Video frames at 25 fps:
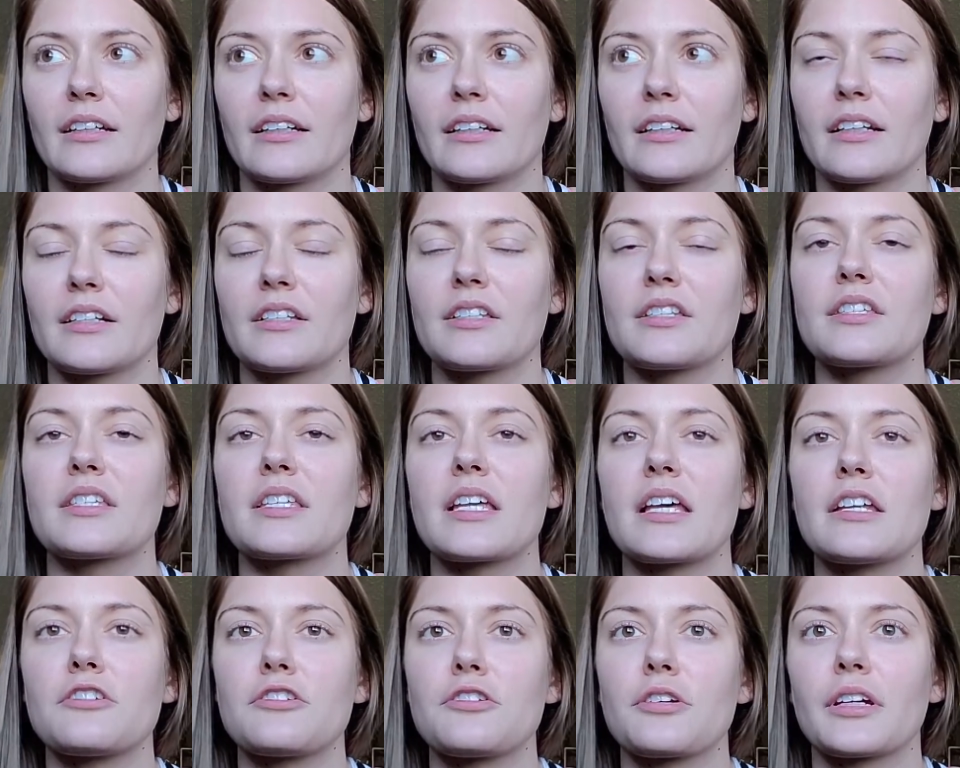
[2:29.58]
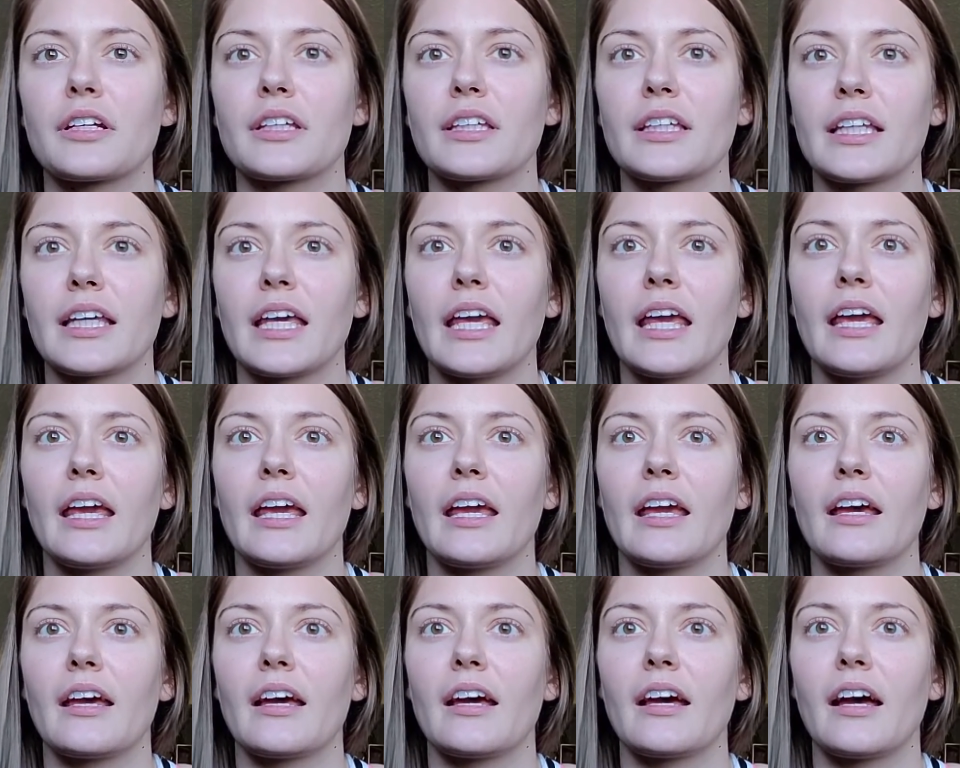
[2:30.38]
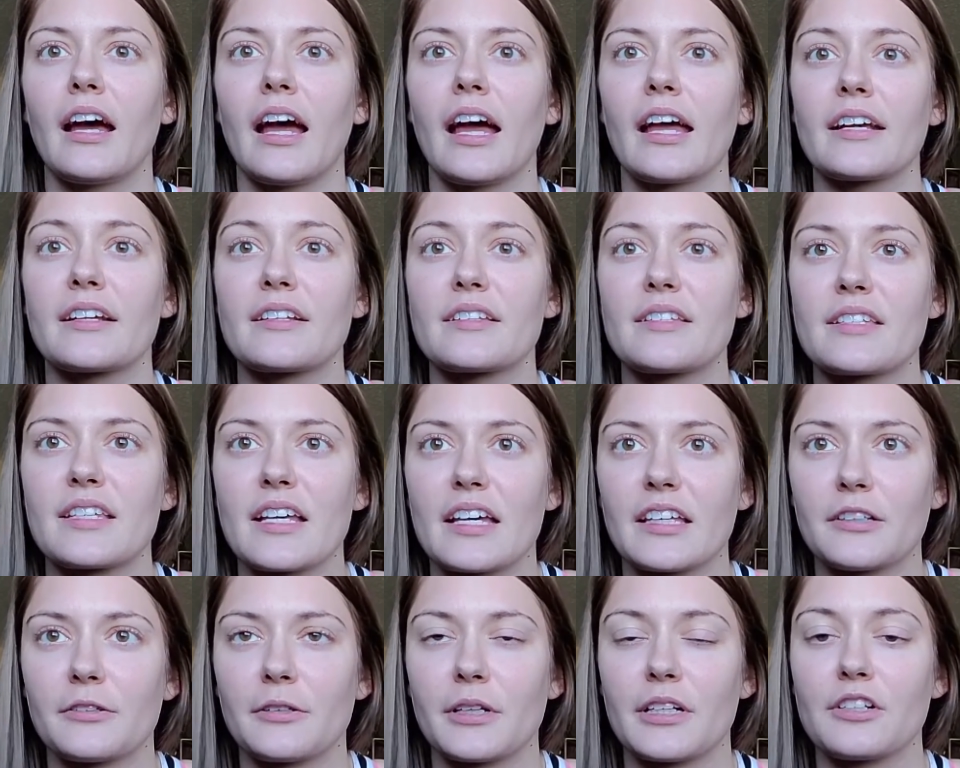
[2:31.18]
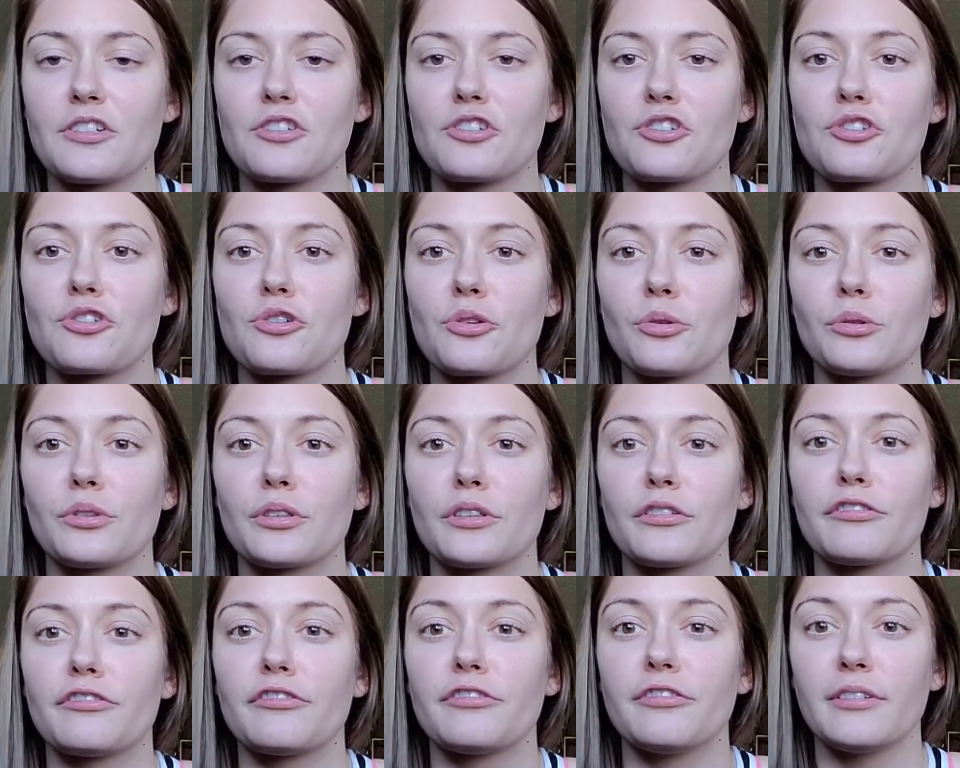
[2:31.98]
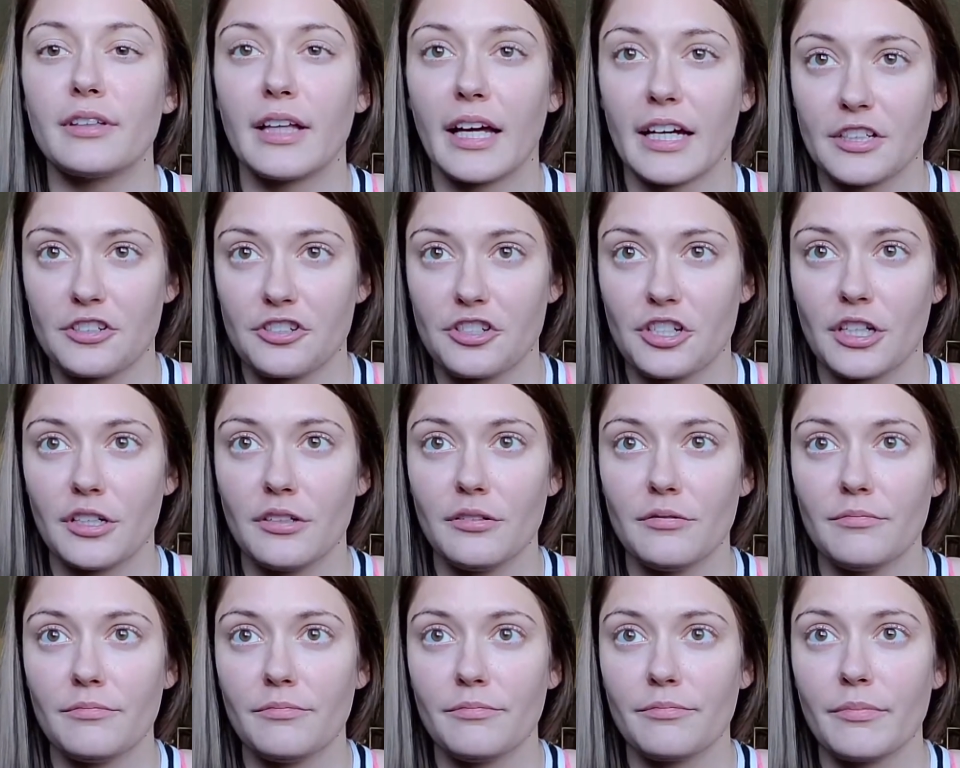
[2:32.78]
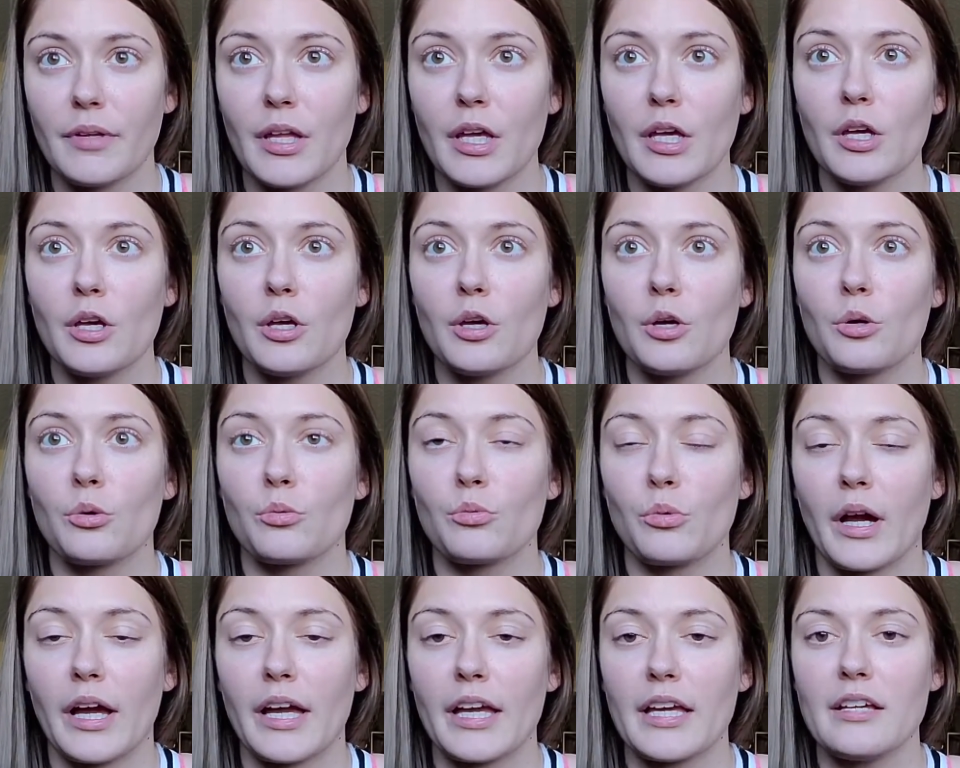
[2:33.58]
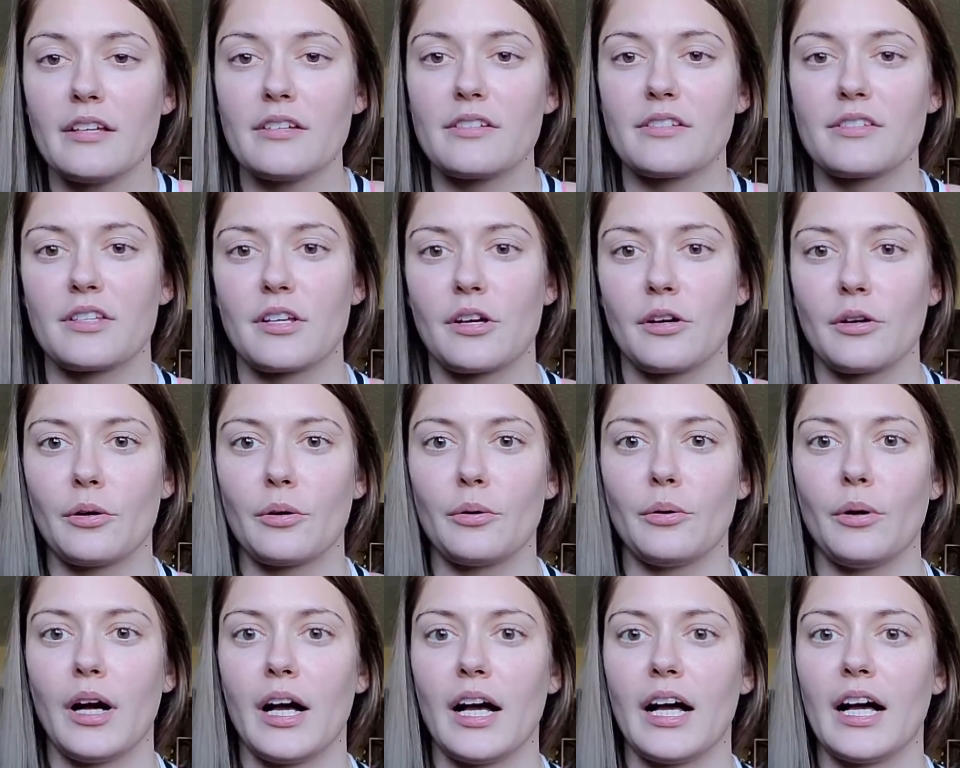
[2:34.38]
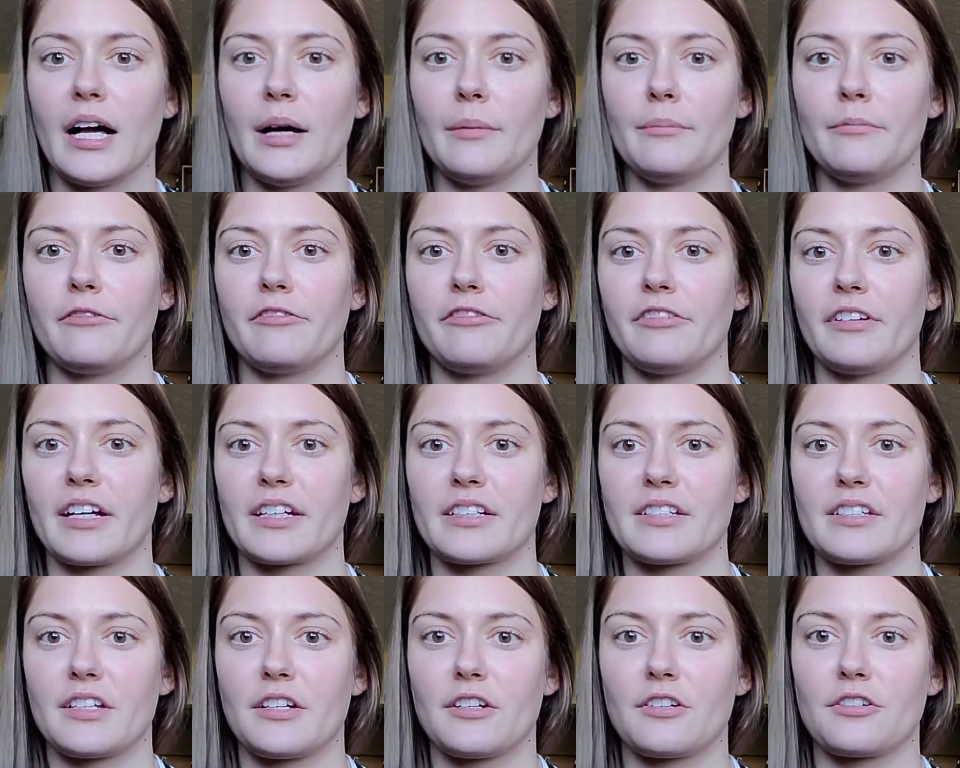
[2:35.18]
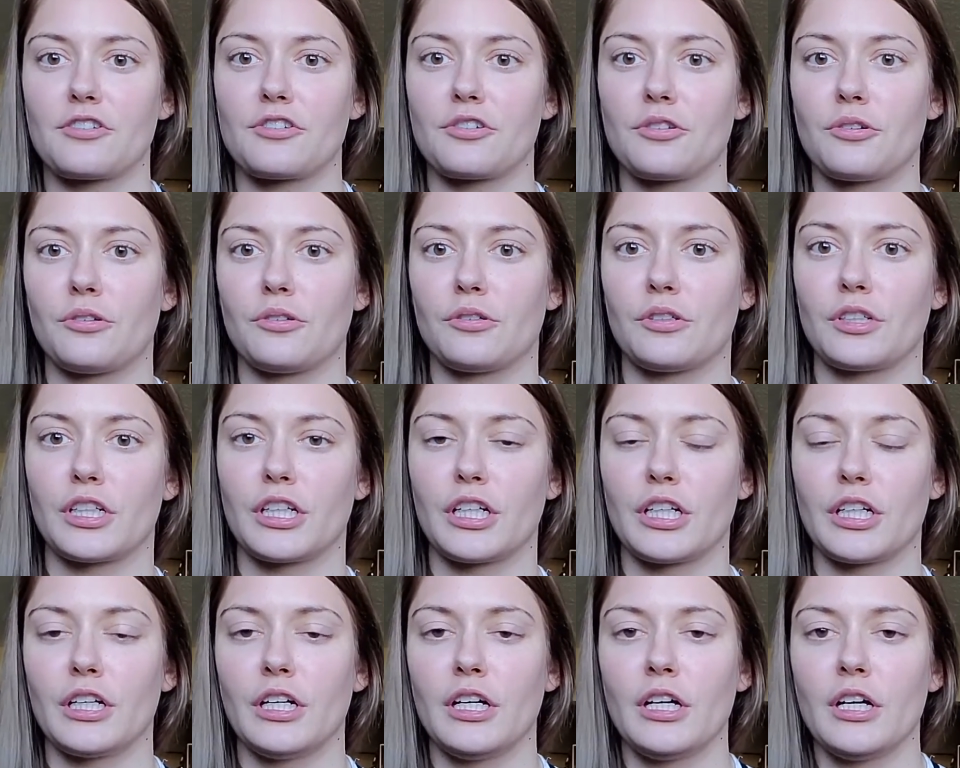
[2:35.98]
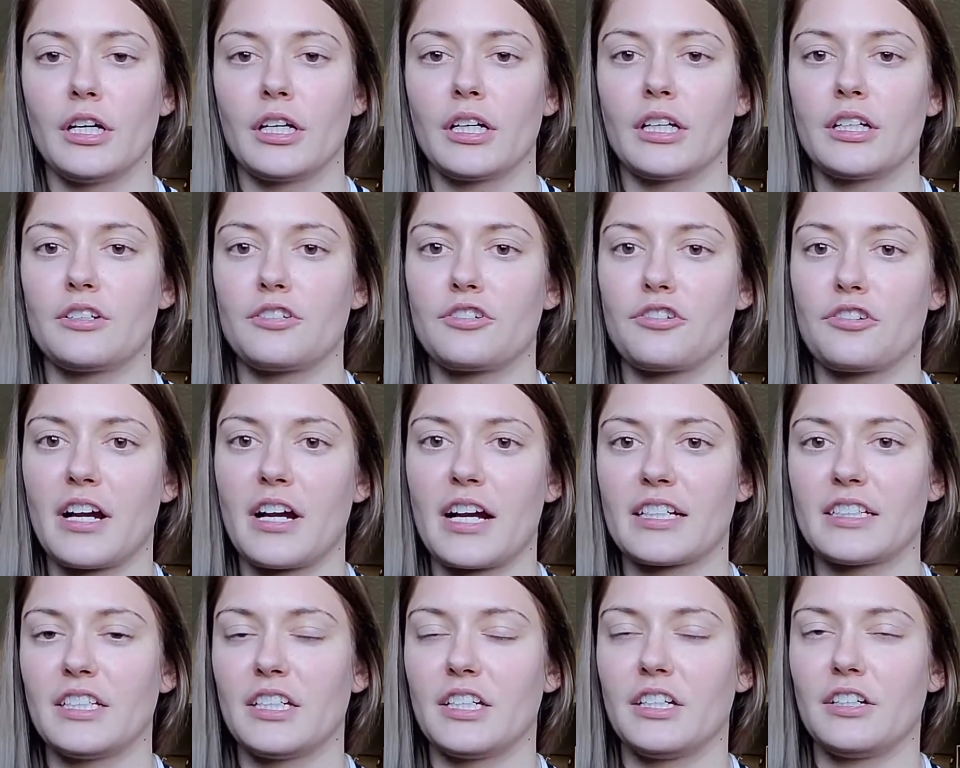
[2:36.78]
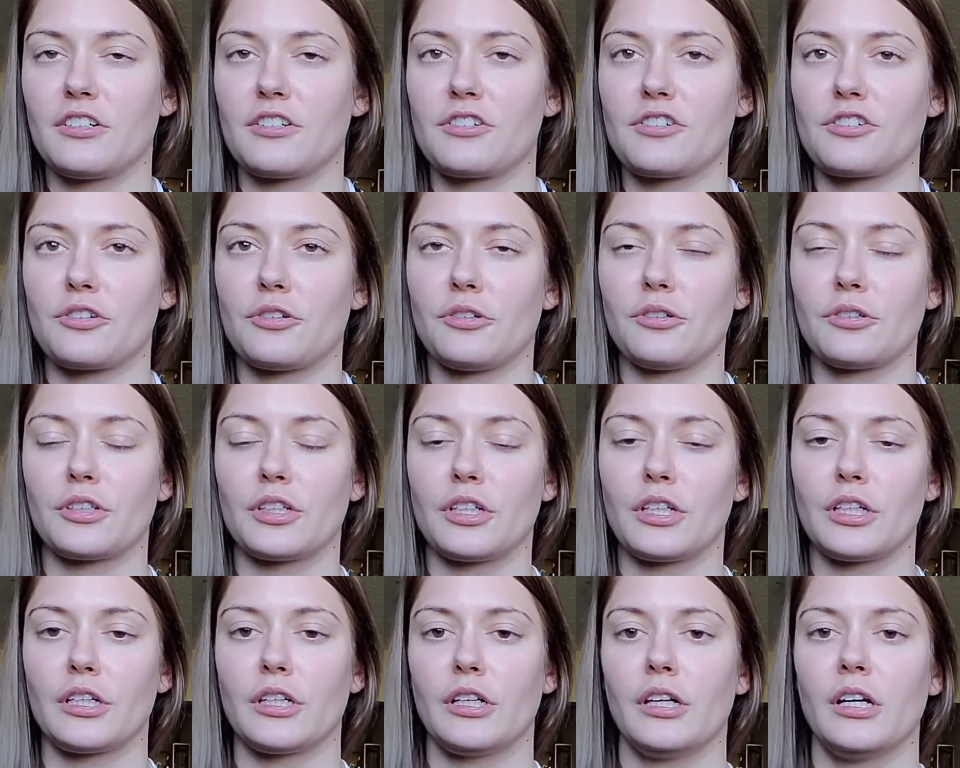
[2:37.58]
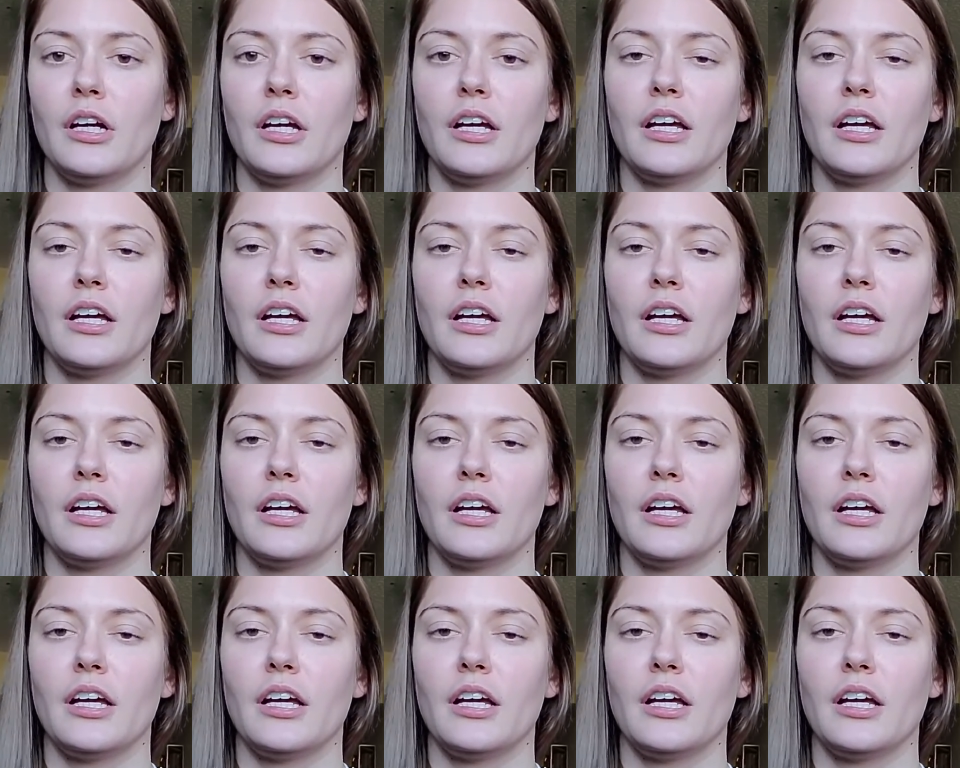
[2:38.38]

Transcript: concentrically accelerates shoulder flexion, right? So flexing your shoulder, contracting your shoulder,